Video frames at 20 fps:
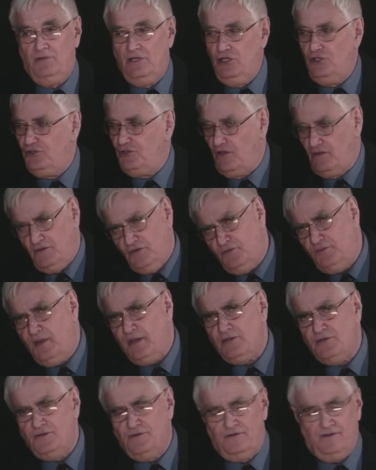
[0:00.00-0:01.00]
when you show those
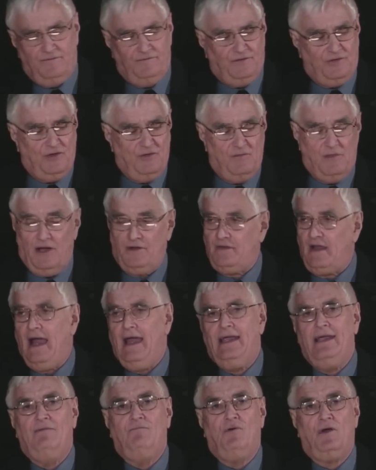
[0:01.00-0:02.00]
pictures of scoop marks,
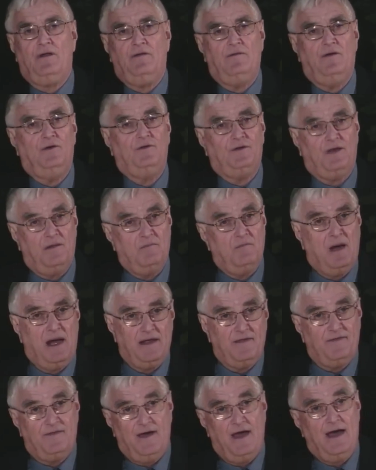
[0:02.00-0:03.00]
I have one of those on
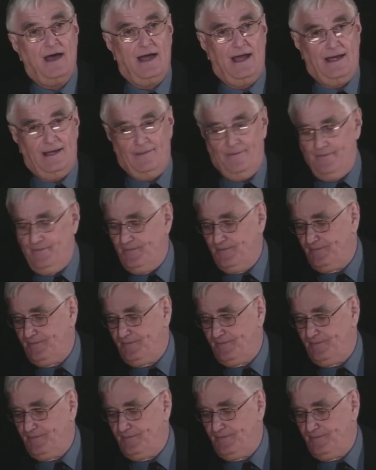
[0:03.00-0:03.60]
my thigh,